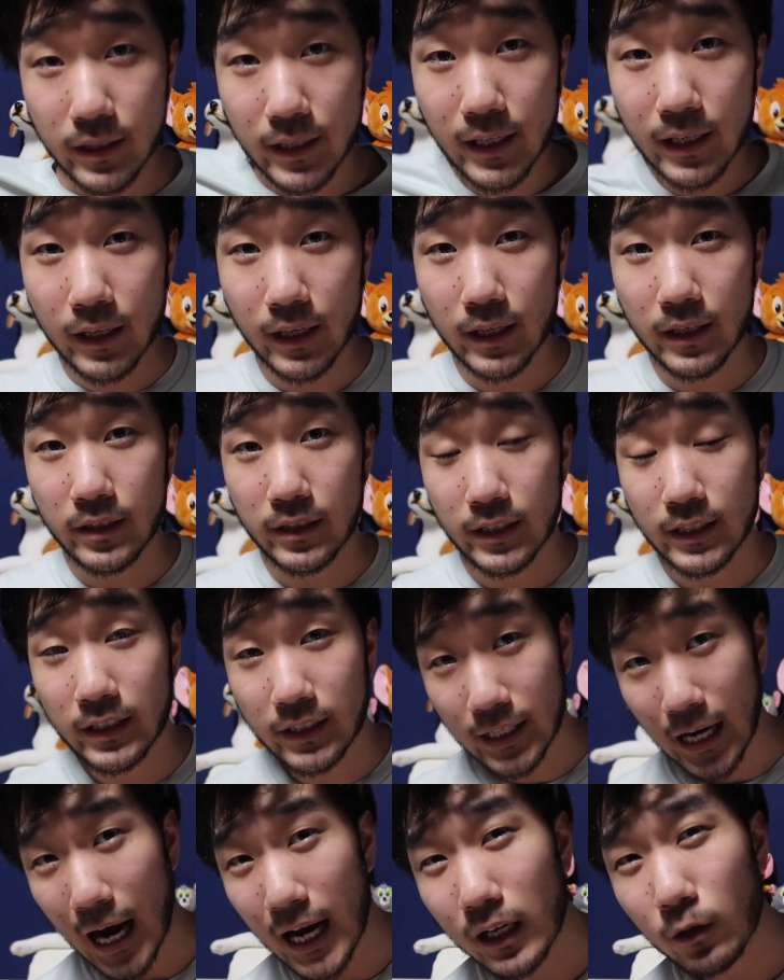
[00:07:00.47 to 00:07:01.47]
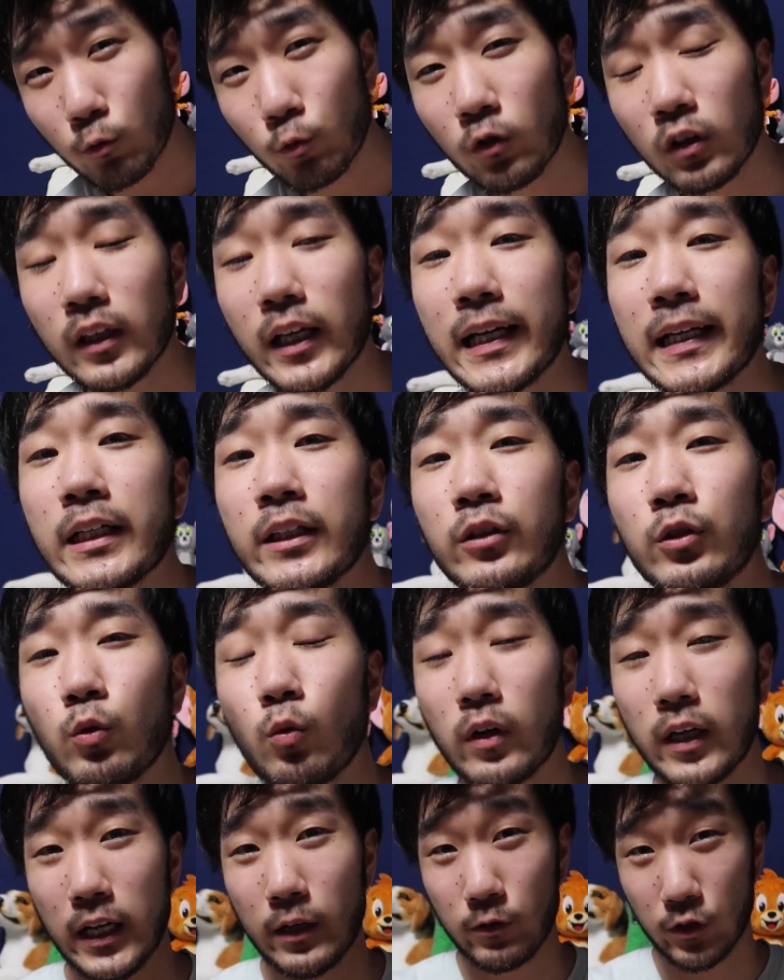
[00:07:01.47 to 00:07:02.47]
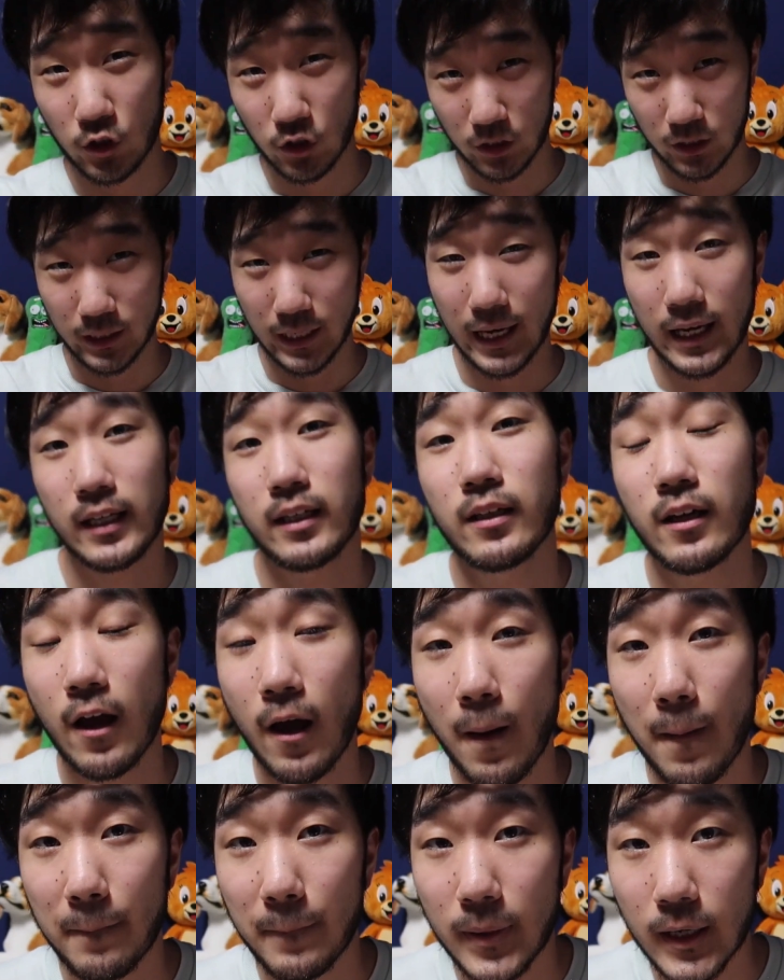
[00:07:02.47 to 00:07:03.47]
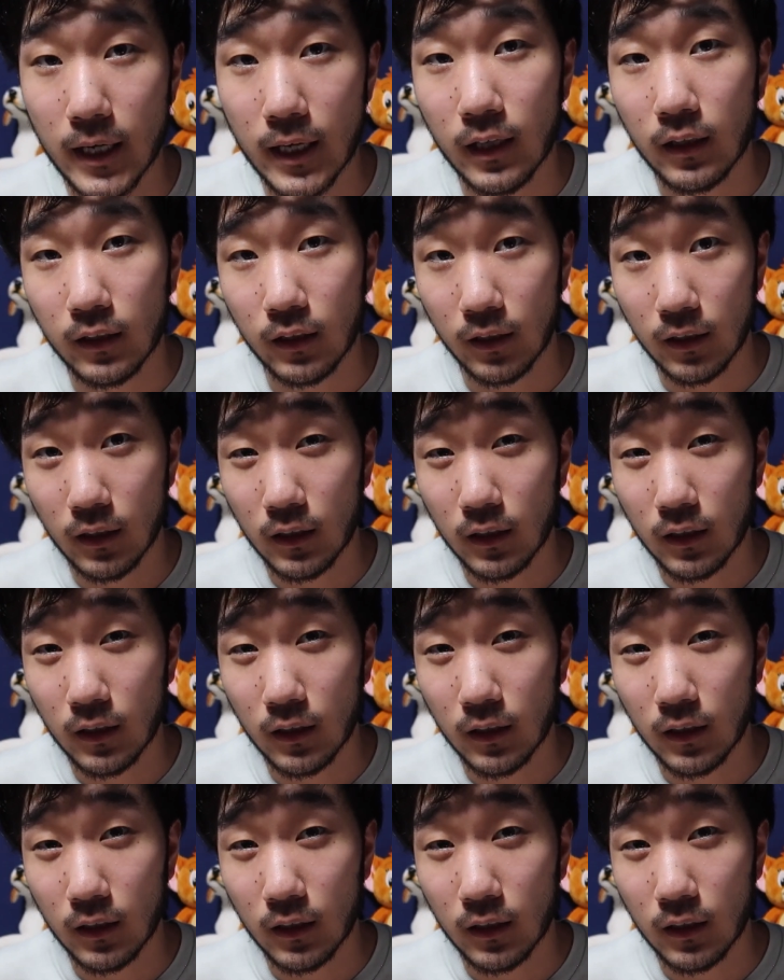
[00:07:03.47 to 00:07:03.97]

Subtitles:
thing is, it's kind of related to what I was just saying, but